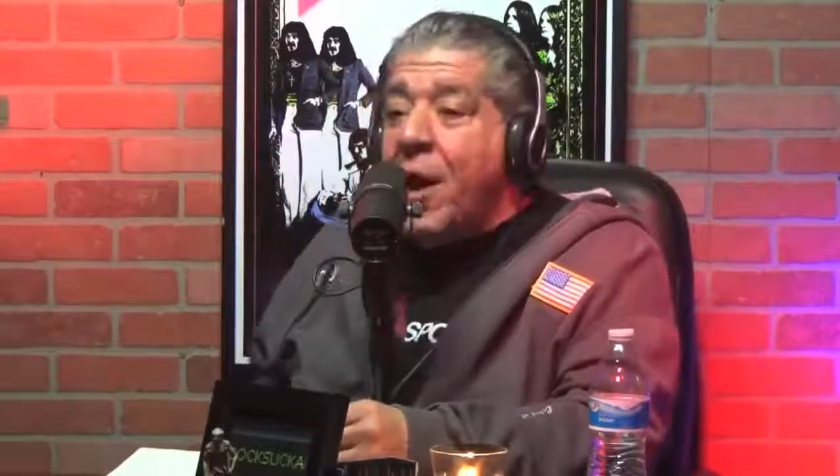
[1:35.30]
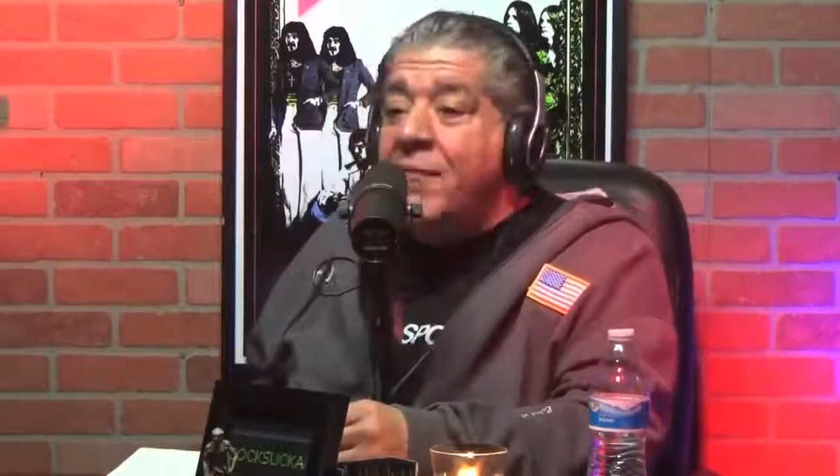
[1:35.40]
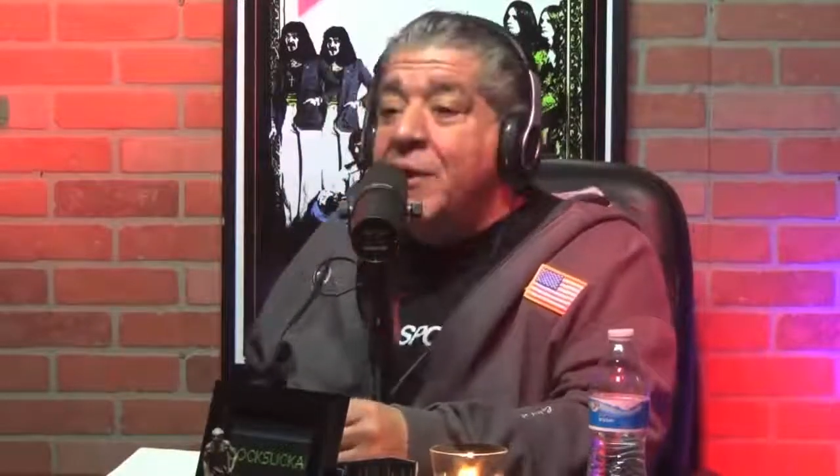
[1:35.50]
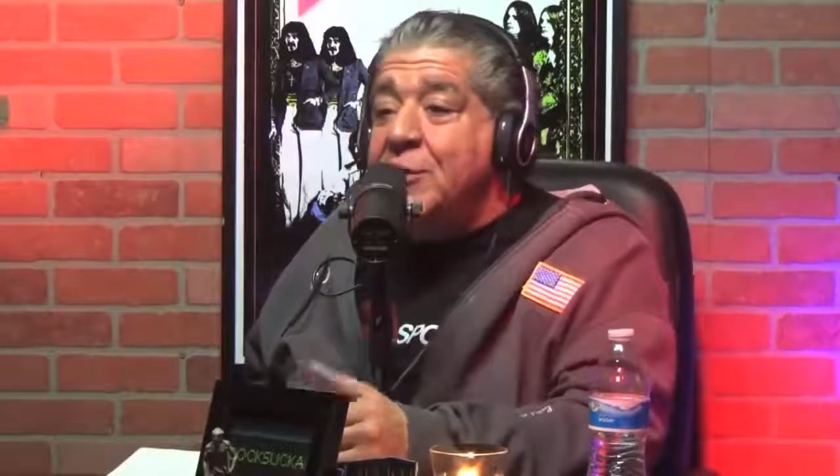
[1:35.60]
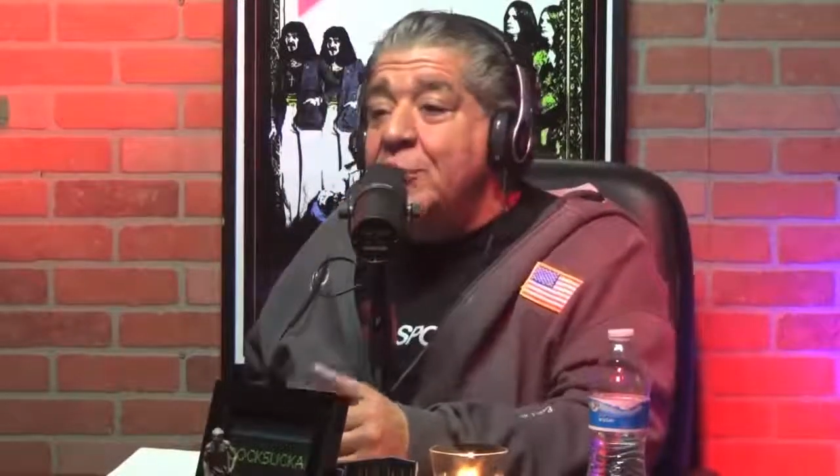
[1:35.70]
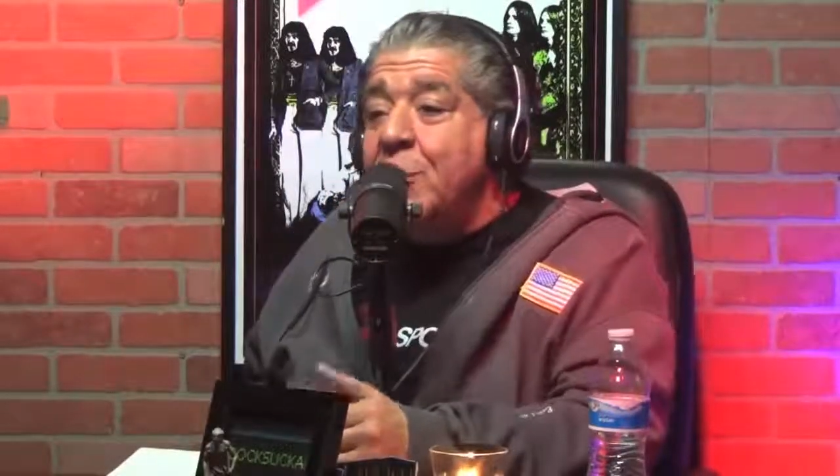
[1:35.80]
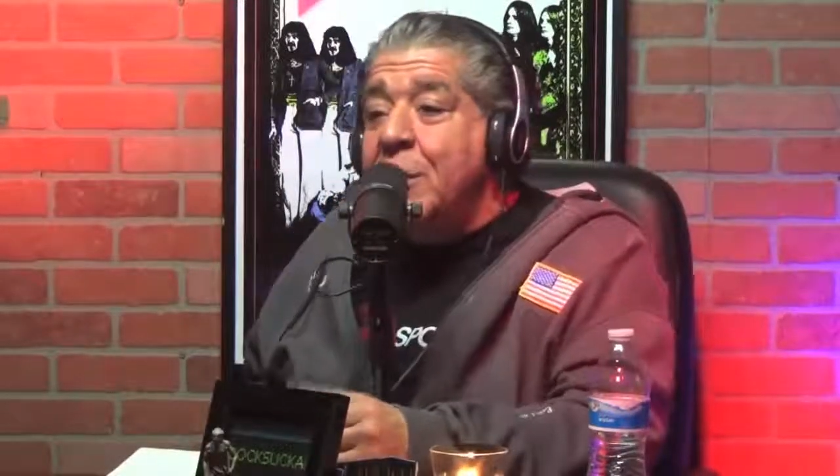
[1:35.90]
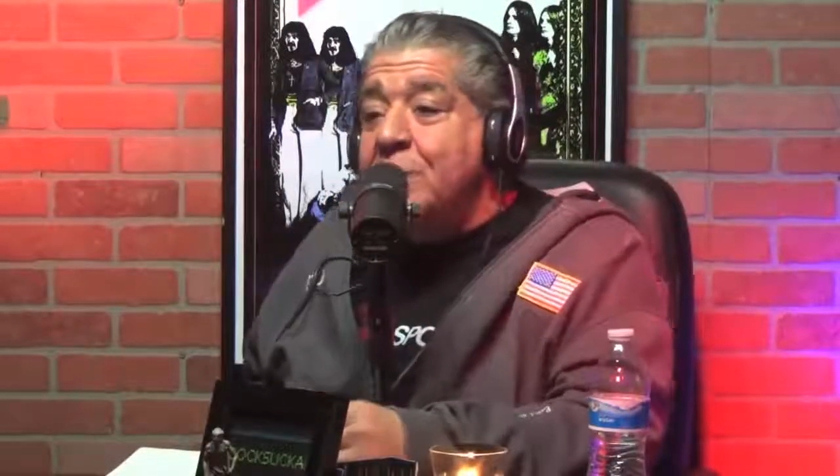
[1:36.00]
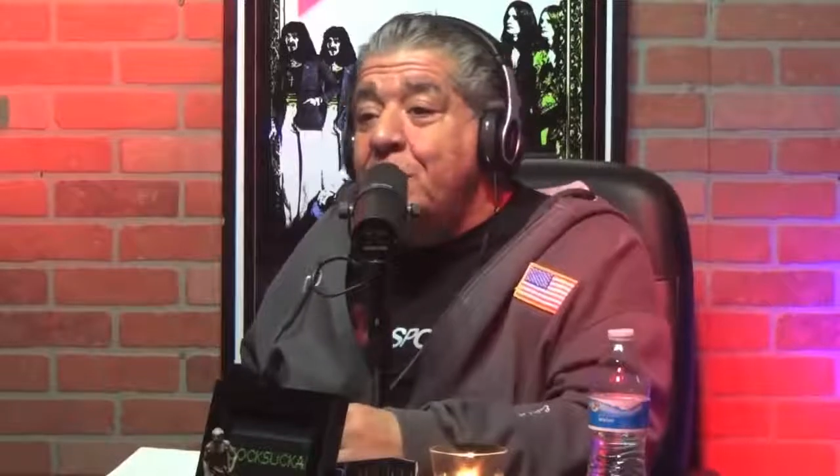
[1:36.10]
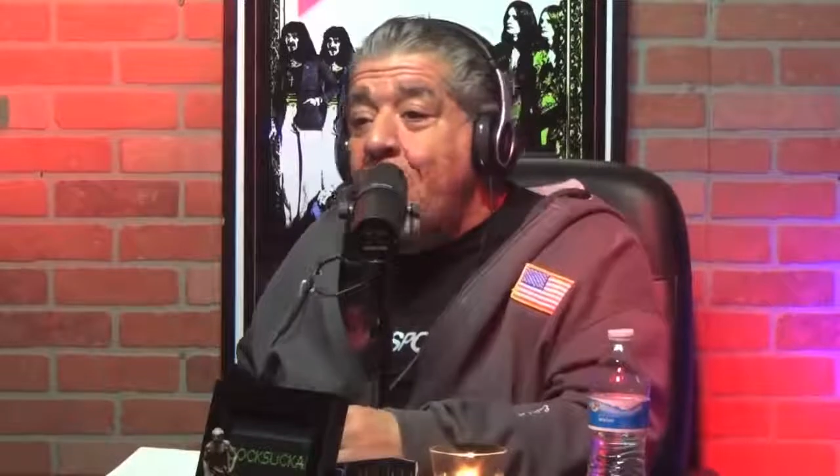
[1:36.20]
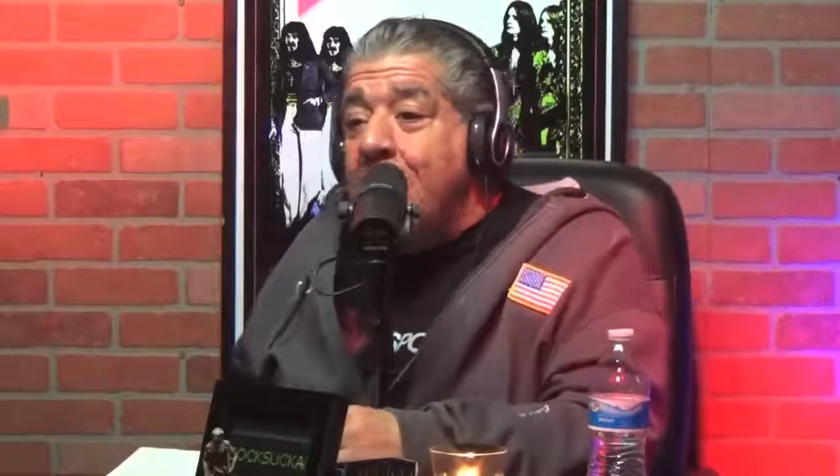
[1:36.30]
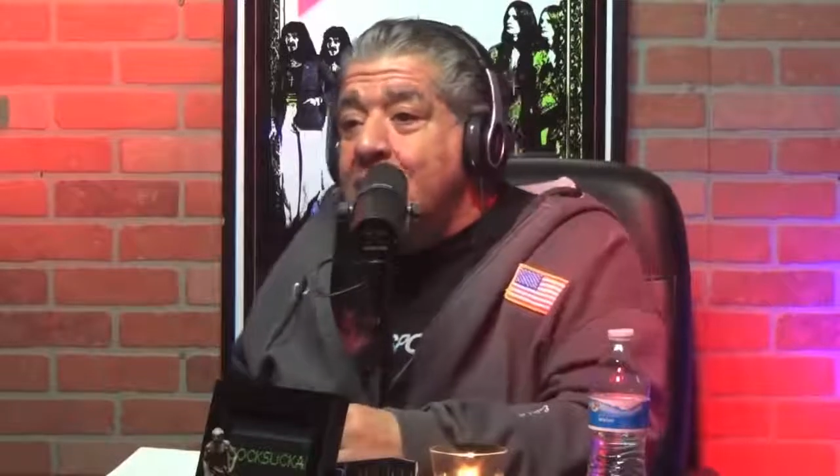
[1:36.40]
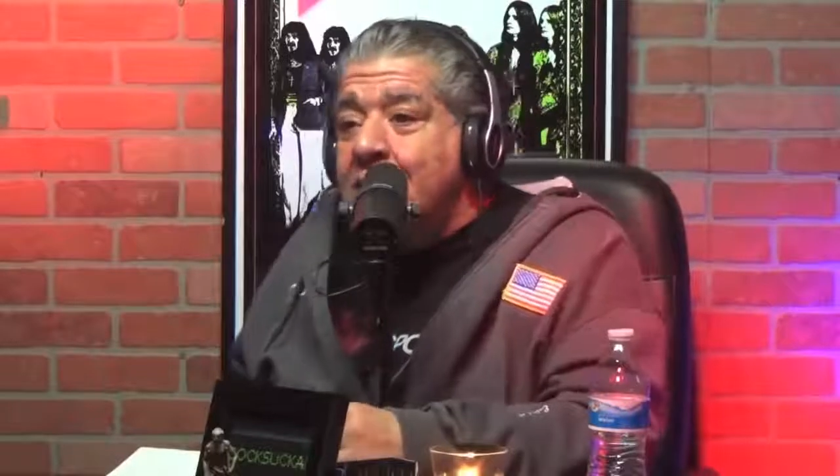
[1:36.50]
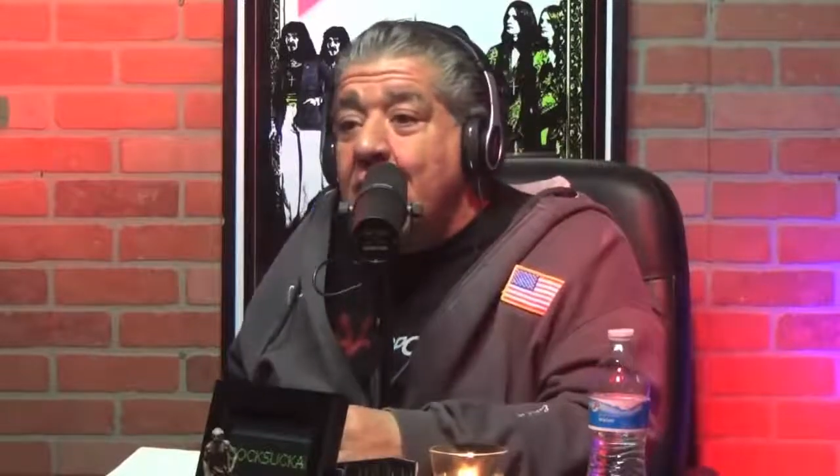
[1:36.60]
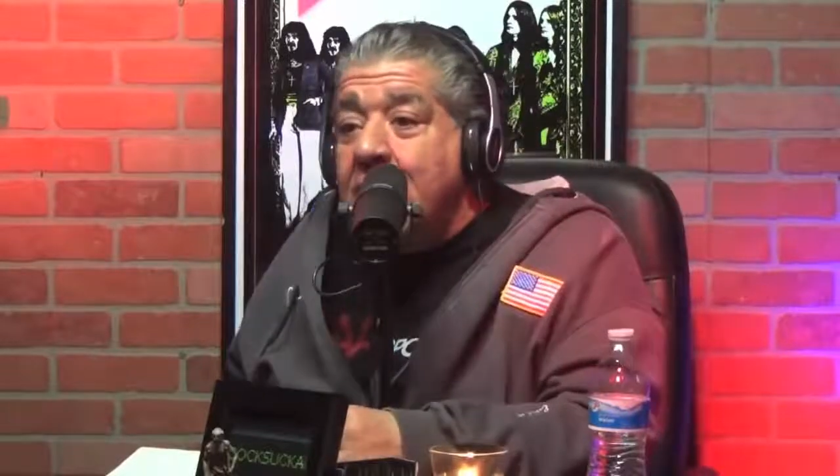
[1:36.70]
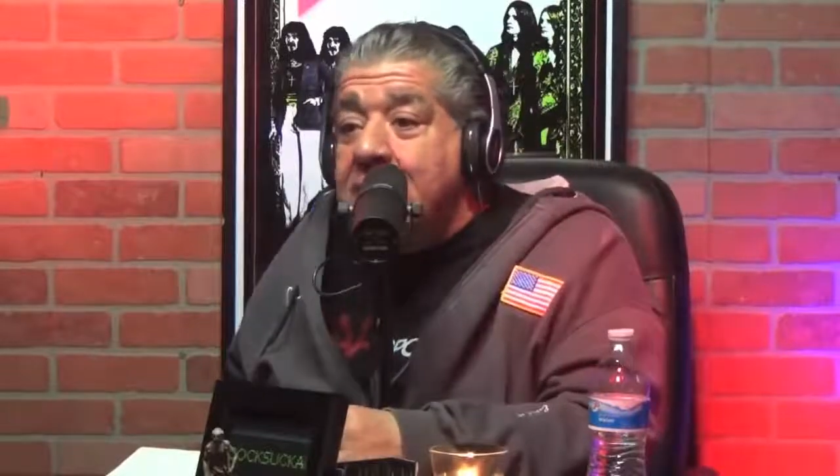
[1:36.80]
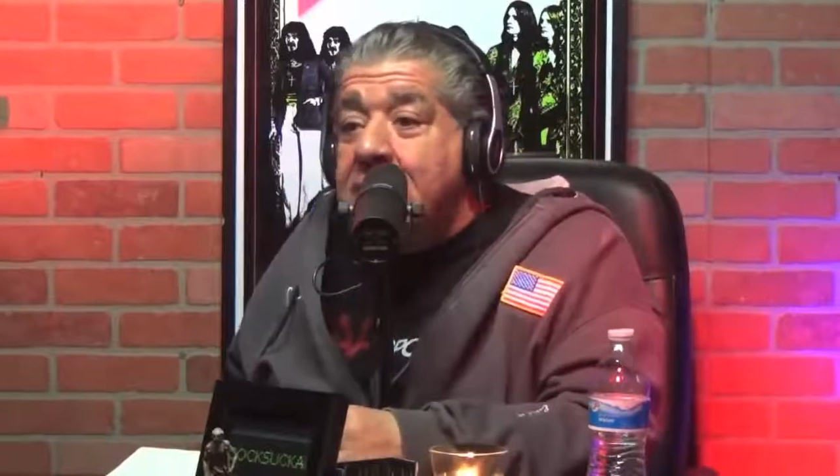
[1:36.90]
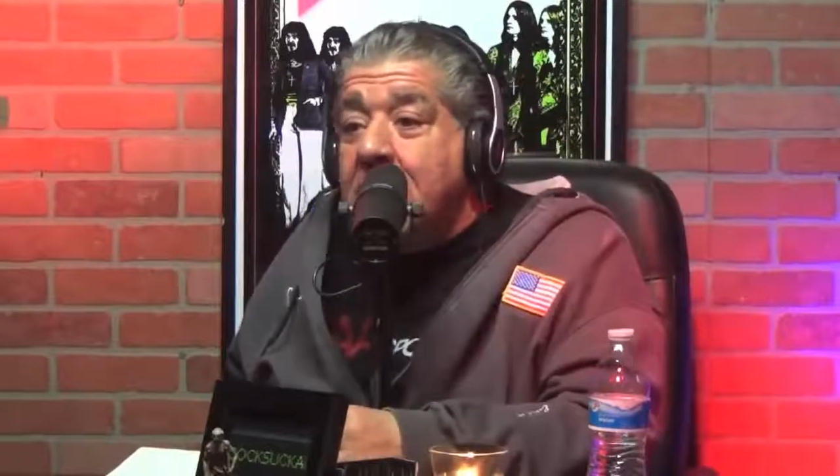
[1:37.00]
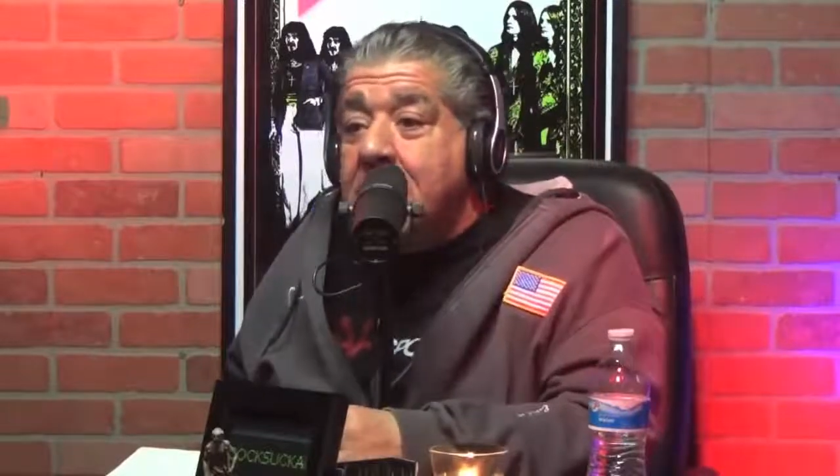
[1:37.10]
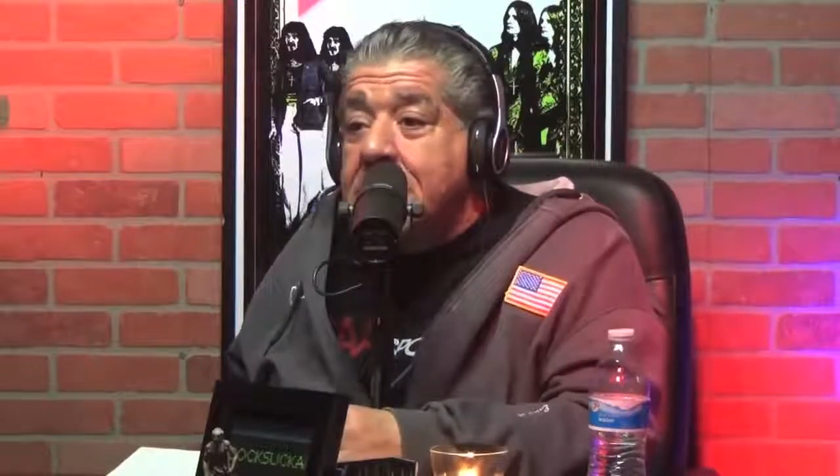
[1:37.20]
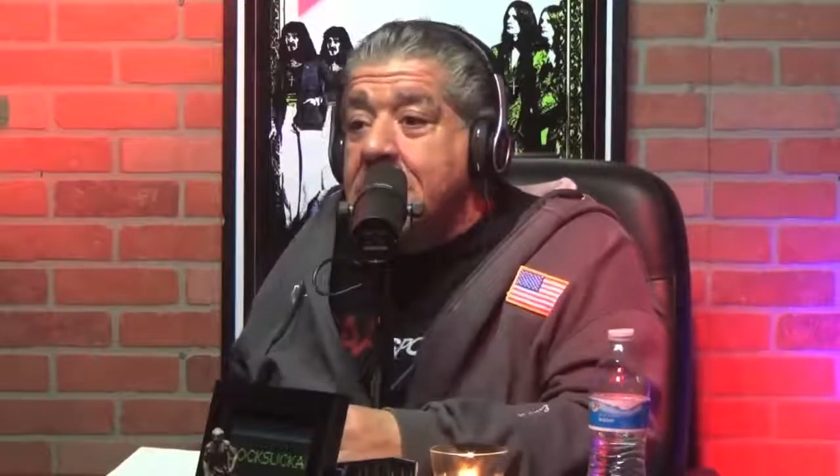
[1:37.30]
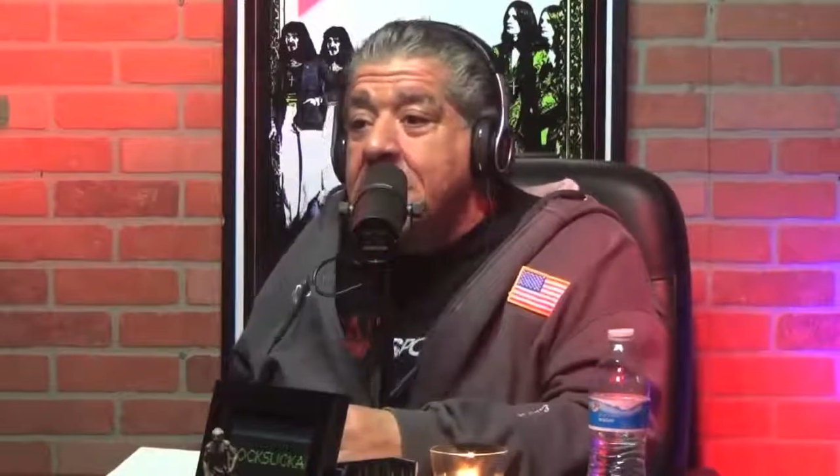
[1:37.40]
have these New Year's parties. They start at 6.